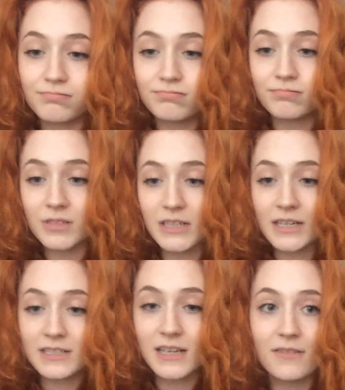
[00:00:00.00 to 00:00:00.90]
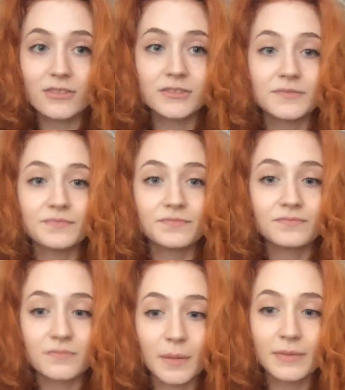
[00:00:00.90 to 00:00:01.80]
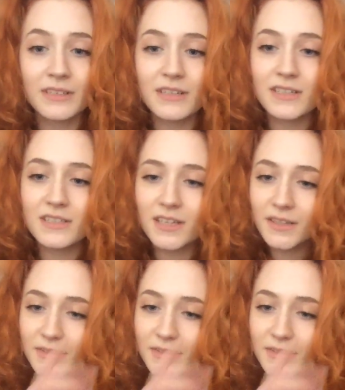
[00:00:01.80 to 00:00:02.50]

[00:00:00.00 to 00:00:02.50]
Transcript: next level abilities there.